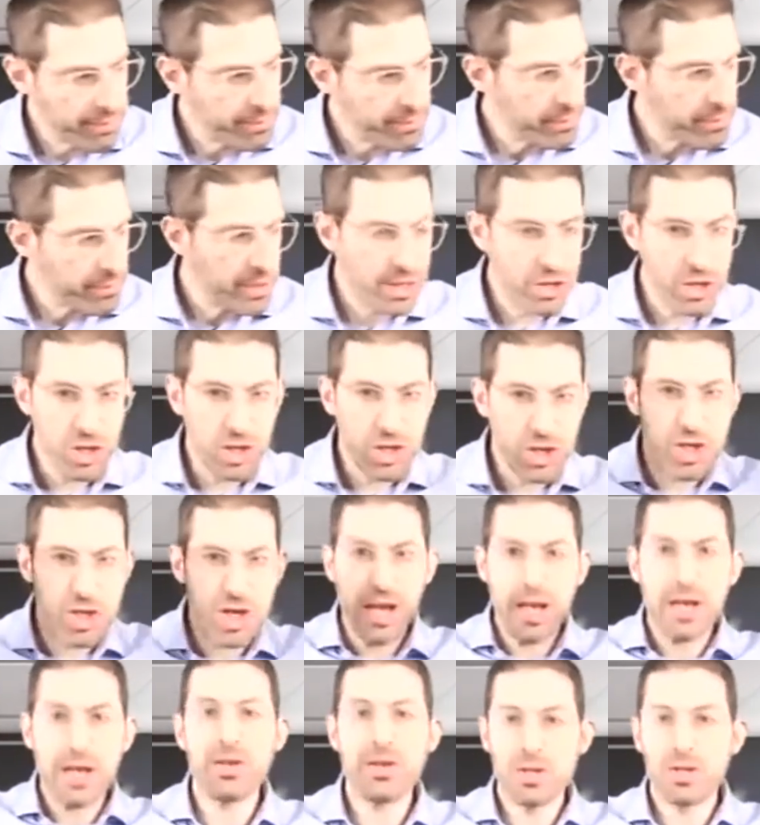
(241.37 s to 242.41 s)
that
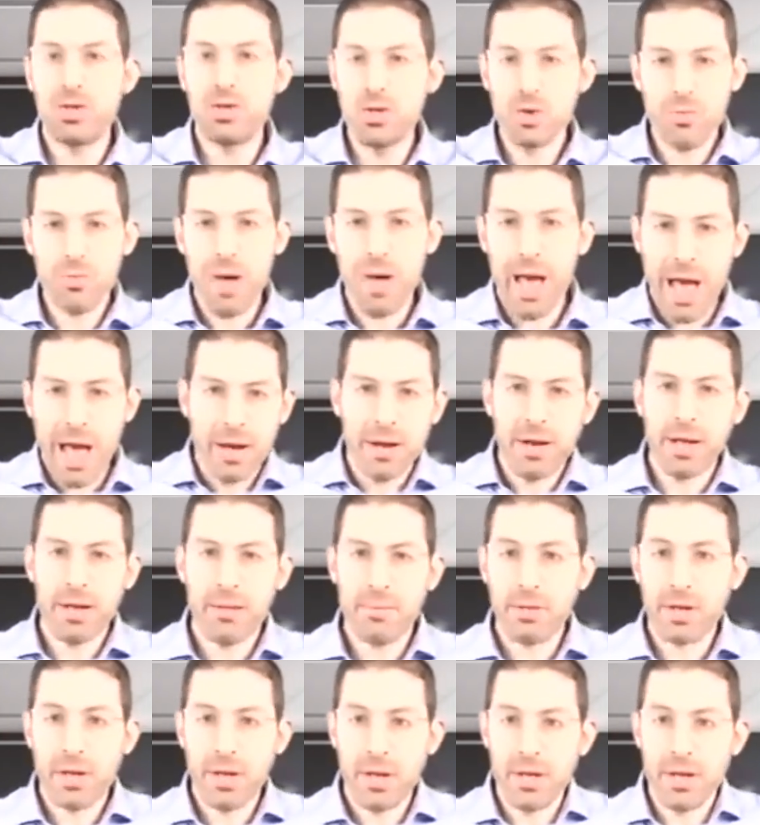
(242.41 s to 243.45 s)
changes humanity
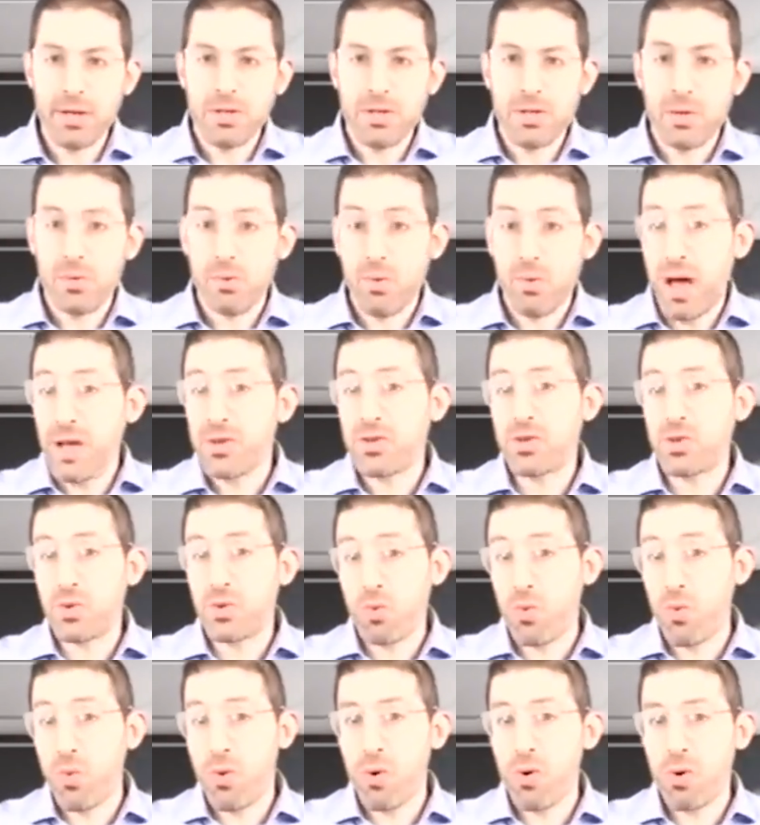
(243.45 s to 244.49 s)
because the
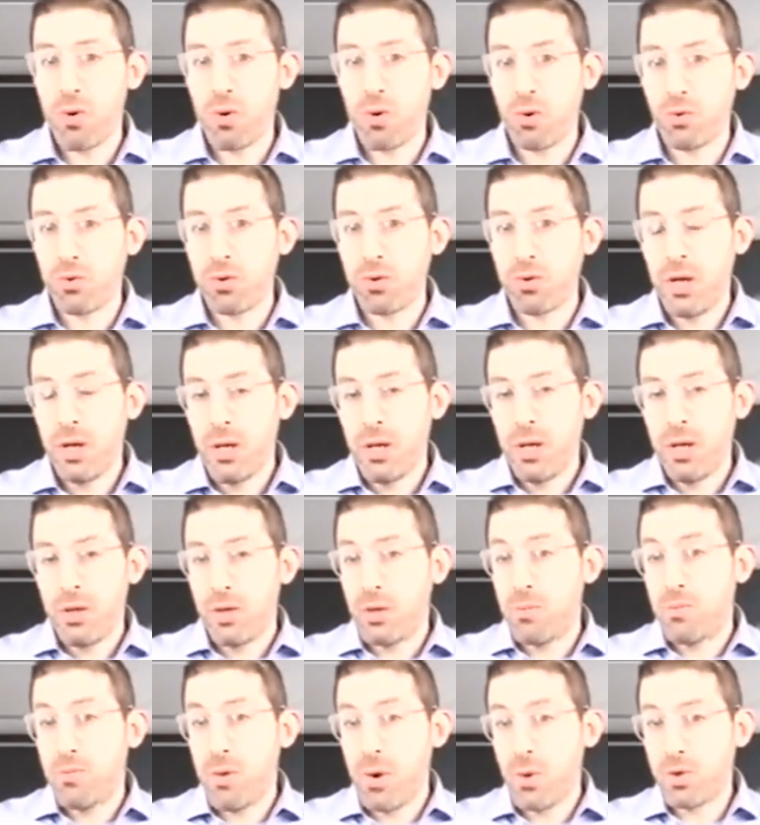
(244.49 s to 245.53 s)
Western world,
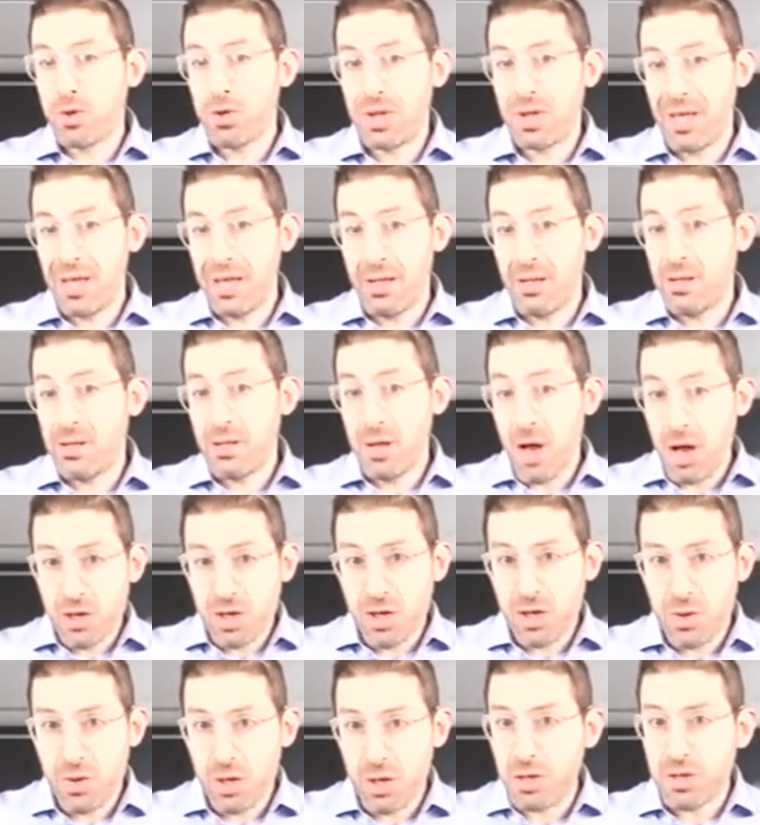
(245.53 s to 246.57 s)
the most
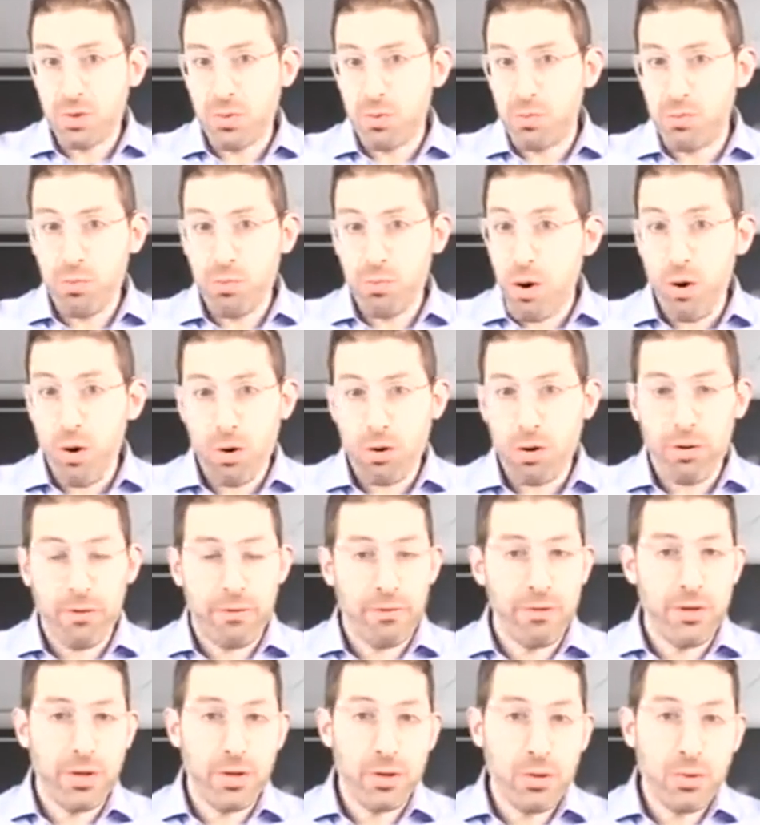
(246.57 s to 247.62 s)
industrious part
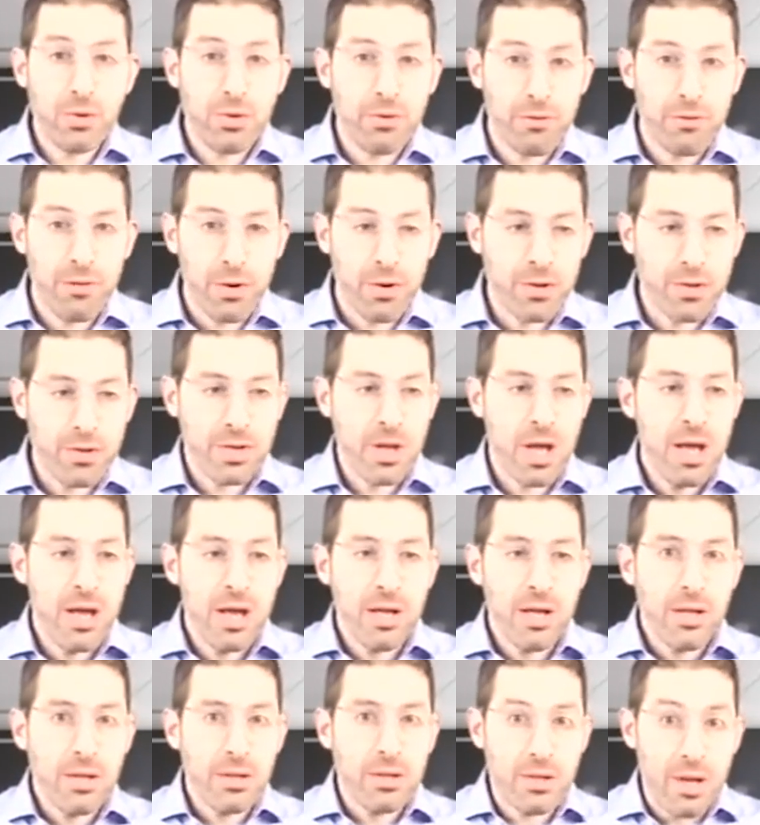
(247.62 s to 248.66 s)
of the universe,
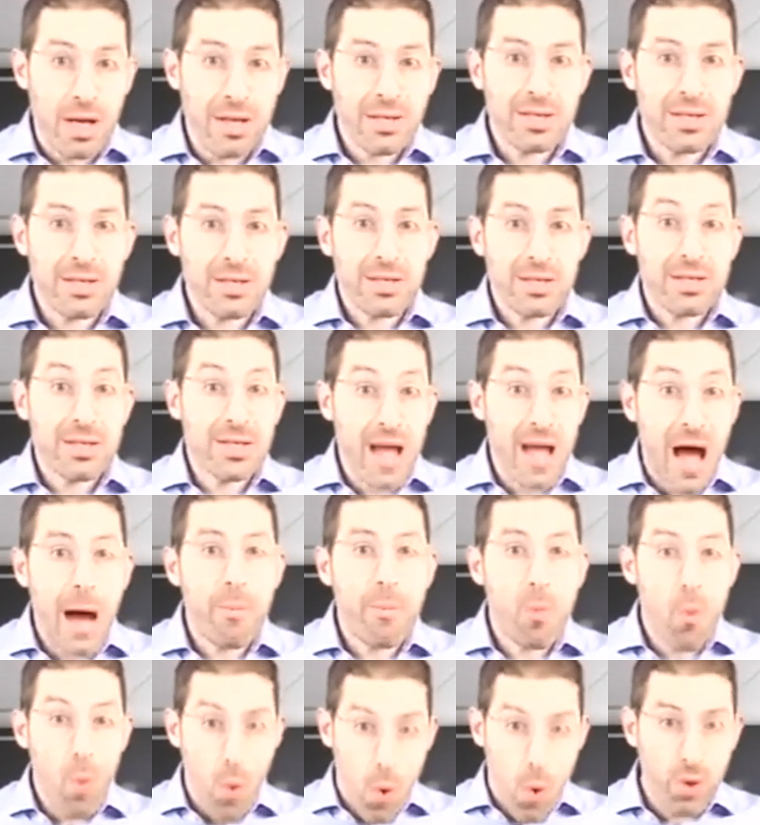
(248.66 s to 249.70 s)
doesn't
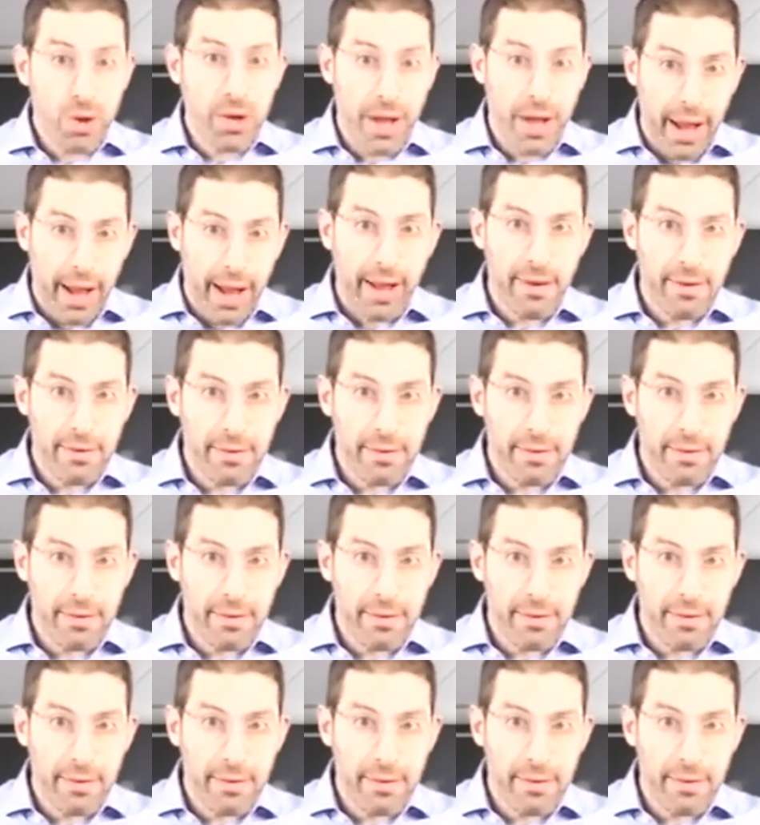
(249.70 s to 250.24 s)
stop working.